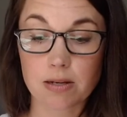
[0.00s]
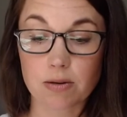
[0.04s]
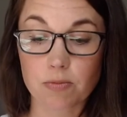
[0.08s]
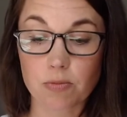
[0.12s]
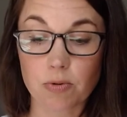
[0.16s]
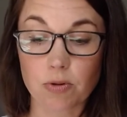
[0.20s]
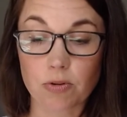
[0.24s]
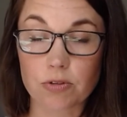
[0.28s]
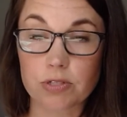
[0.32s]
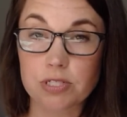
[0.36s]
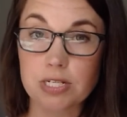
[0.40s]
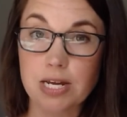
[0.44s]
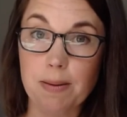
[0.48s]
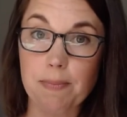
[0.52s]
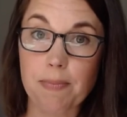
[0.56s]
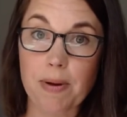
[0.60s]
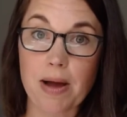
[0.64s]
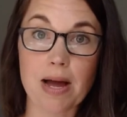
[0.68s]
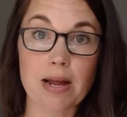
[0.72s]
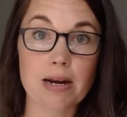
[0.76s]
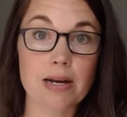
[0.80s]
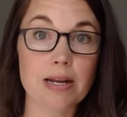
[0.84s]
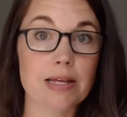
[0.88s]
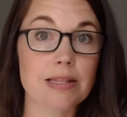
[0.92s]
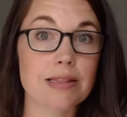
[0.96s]
the roller top
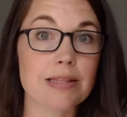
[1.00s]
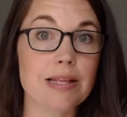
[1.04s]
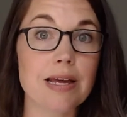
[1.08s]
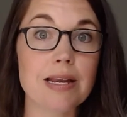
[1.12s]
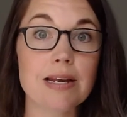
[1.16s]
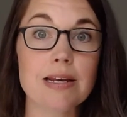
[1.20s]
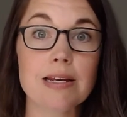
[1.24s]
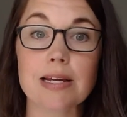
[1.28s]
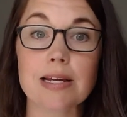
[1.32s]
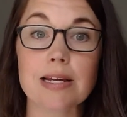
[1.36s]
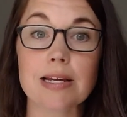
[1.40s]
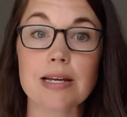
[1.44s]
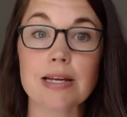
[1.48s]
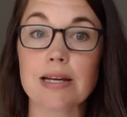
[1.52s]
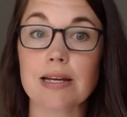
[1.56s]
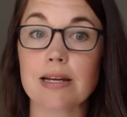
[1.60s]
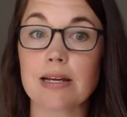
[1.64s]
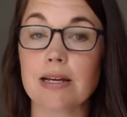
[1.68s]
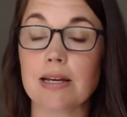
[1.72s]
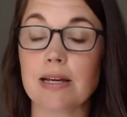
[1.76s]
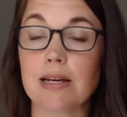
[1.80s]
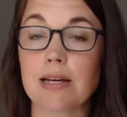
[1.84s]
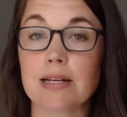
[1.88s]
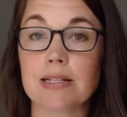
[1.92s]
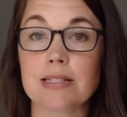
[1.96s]
on, and then
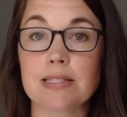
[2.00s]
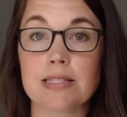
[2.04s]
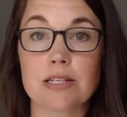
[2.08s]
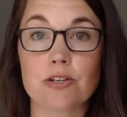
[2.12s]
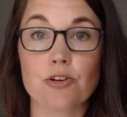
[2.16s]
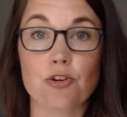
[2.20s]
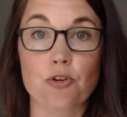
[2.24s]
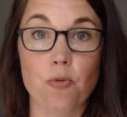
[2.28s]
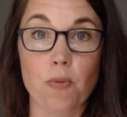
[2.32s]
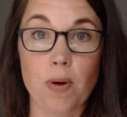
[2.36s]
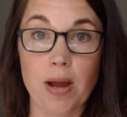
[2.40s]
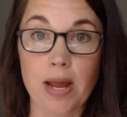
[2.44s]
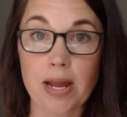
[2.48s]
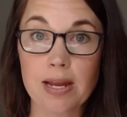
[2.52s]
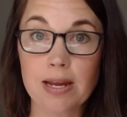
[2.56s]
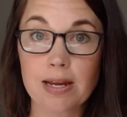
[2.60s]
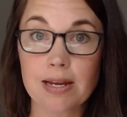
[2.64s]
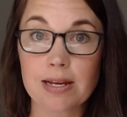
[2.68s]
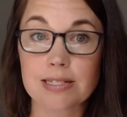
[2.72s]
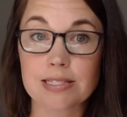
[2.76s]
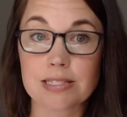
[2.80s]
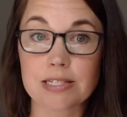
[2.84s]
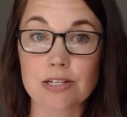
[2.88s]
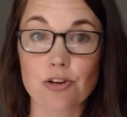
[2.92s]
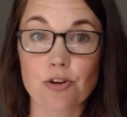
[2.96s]
it's in your
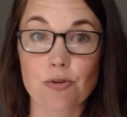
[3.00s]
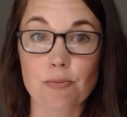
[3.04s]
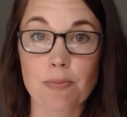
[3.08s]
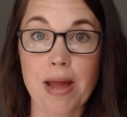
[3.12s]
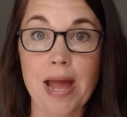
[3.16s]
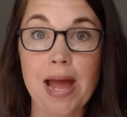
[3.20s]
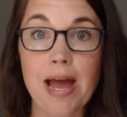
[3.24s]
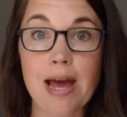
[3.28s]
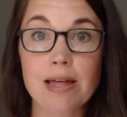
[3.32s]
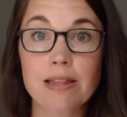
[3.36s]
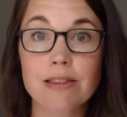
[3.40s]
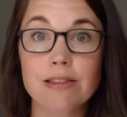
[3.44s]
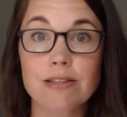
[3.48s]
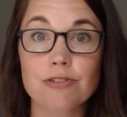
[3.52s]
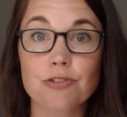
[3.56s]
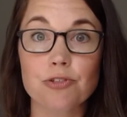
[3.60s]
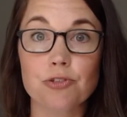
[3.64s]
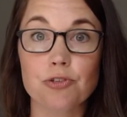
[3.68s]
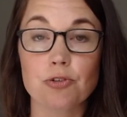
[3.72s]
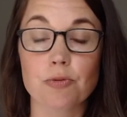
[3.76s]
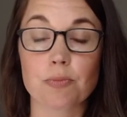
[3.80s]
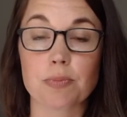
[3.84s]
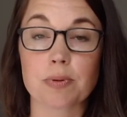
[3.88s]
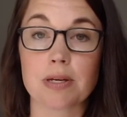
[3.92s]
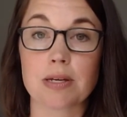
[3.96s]
way, it's in your path,
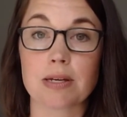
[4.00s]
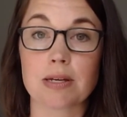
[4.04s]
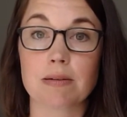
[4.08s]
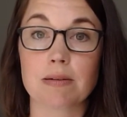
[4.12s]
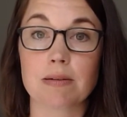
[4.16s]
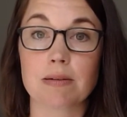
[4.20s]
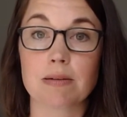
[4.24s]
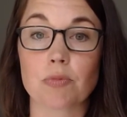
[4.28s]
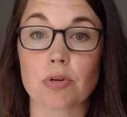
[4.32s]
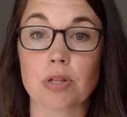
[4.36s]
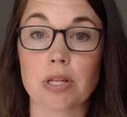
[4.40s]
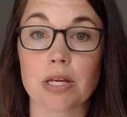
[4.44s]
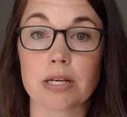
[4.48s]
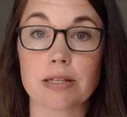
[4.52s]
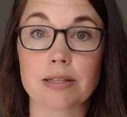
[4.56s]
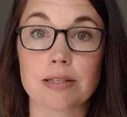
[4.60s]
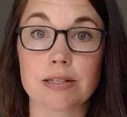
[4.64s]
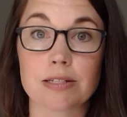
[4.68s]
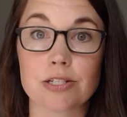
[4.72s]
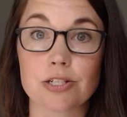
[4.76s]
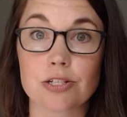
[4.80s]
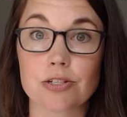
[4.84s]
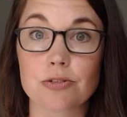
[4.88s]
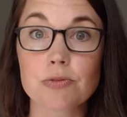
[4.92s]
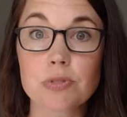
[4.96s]
so you'll be more
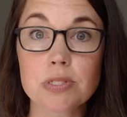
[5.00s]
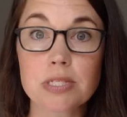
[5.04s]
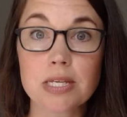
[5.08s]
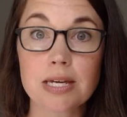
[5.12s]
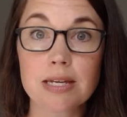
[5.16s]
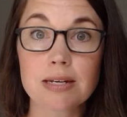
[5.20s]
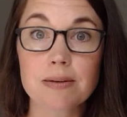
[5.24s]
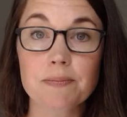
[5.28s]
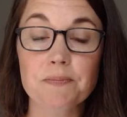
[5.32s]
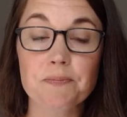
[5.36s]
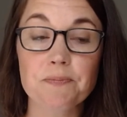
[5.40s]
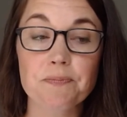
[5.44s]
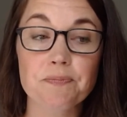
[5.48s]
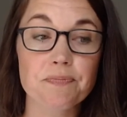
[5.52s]
likely to use it.